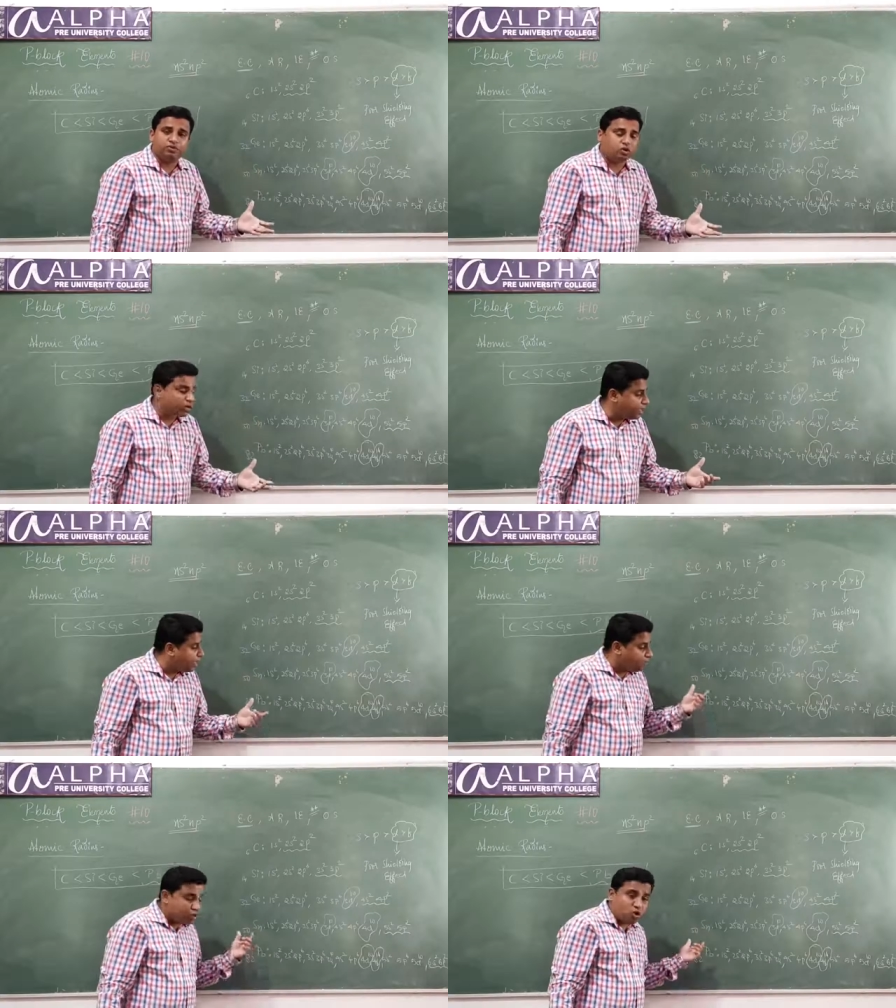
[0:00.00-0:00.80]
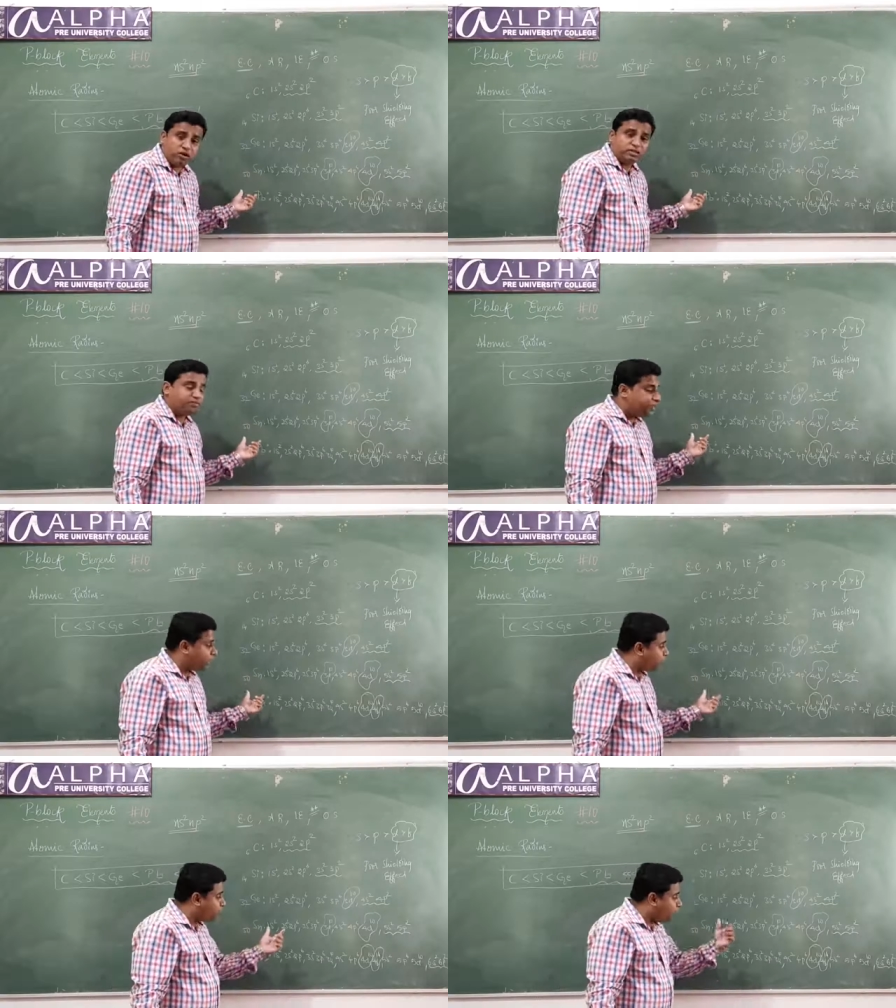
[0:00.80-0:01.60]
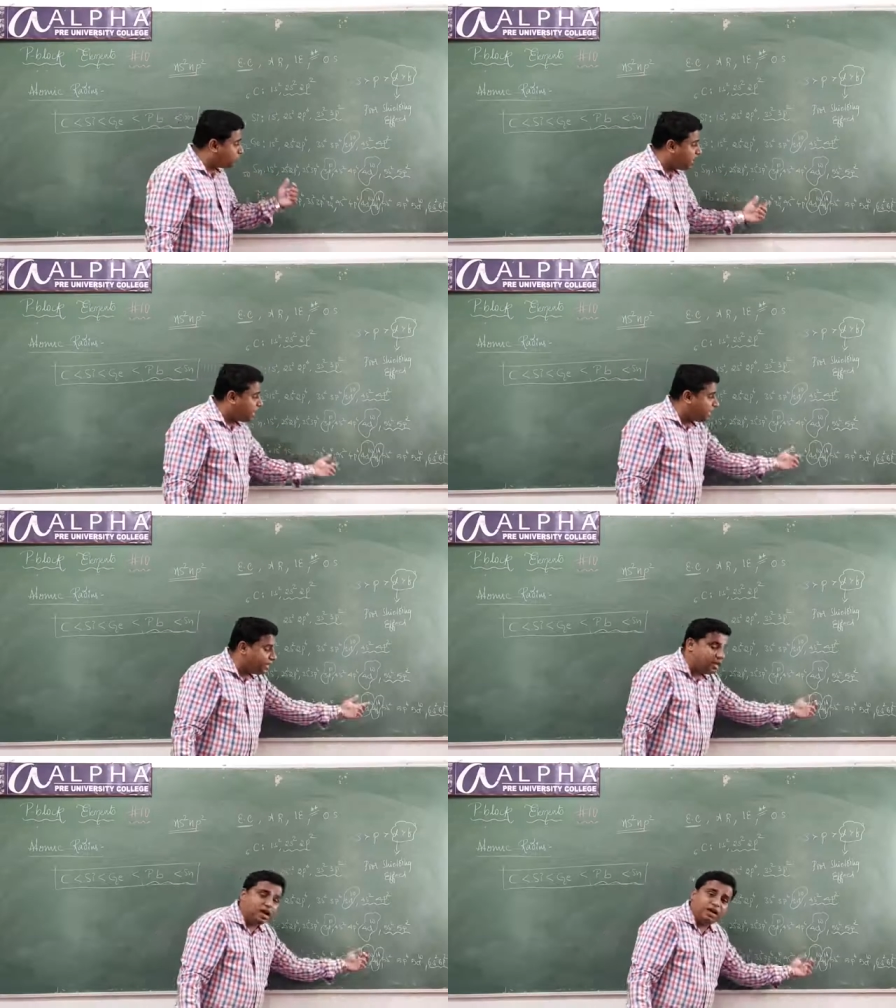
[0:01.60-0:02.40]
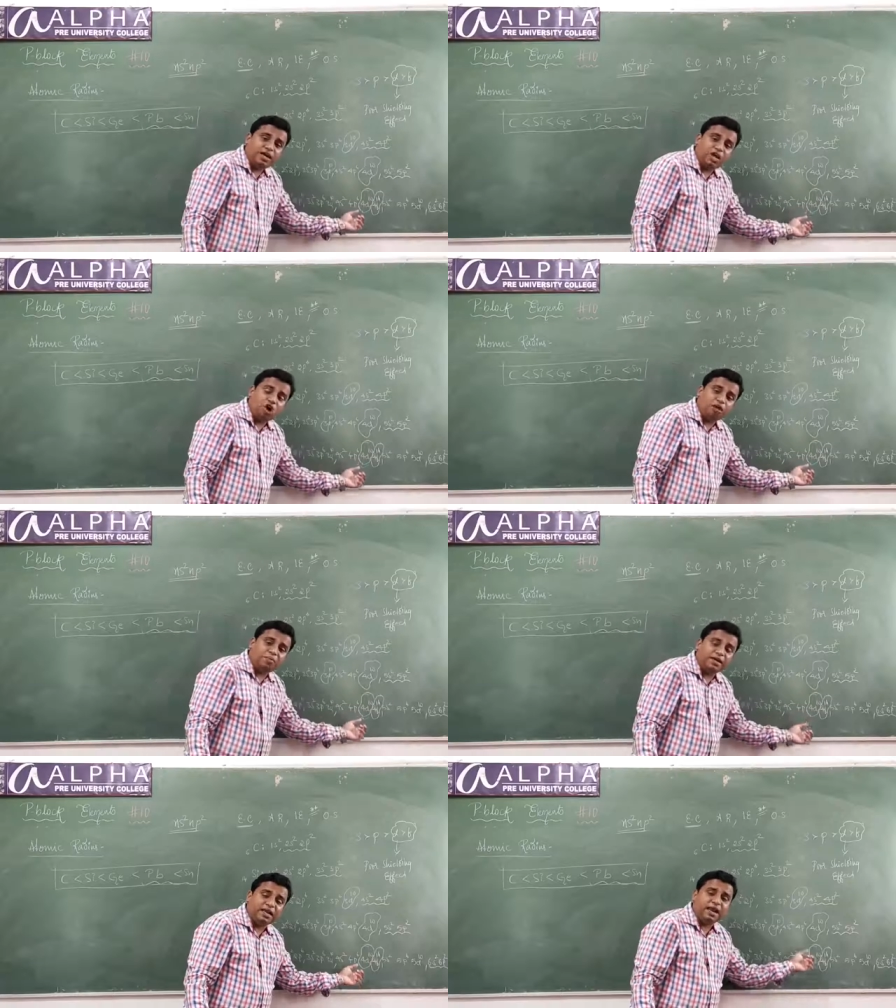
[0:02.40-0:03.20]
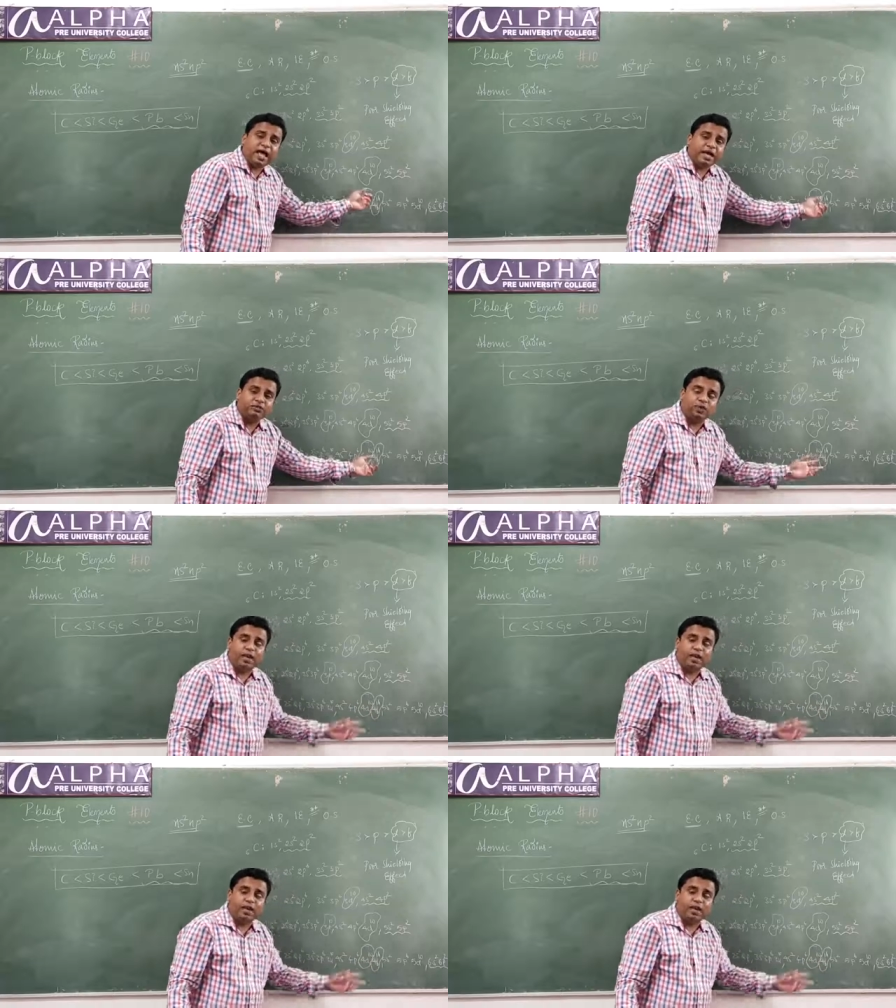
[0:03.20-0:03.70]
Okay, because there are both inner d orbital as well